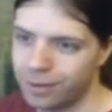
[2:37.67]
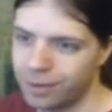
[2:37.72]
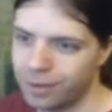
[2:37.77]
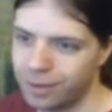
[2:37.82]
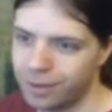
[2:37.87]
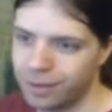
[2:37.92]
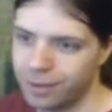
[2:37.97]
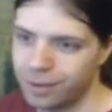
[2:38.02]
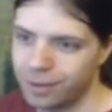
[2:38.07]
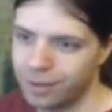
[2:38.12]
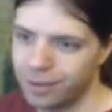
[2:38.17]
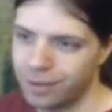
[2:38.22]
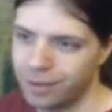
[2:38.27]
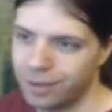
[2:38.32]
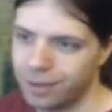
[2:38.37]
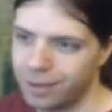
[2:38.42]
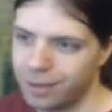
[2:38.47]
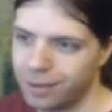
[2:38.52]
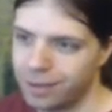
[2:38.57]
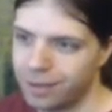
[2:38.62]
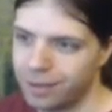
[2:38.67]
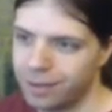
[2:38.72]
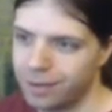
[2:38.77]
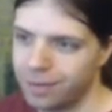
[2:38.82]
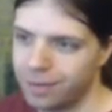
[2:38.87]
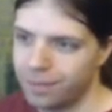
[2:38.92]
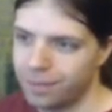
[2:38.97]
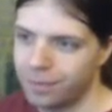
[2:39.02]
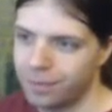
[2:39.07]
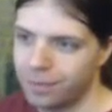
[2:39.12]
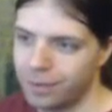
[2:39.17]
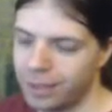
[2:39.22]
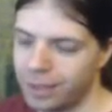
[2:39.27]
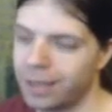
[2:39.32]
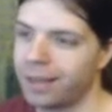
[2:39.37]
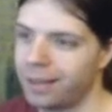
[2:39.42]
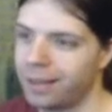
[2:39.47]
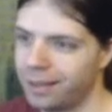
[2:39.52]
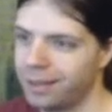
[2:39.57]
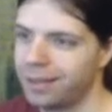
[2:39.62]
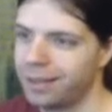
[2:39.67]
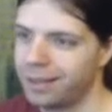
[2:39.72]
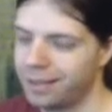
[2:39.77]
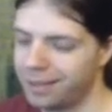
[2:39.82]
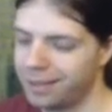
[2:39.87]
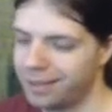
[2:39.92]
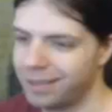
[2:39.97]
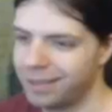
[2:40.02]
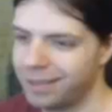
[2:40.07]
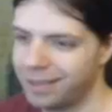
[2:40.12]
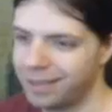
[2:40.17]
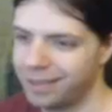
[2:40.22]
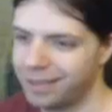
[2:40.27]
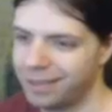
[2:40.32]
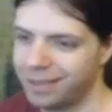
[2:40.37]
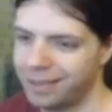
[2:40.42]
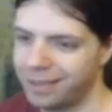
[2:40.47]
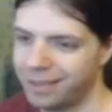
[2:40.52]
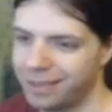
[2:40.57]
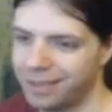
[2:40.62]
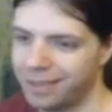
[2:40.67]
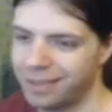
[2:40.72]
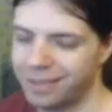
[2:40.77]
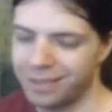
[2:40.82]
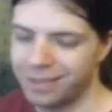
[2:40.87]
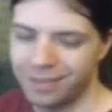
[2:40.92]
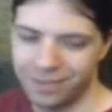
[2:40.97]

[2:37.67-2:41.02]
(silent)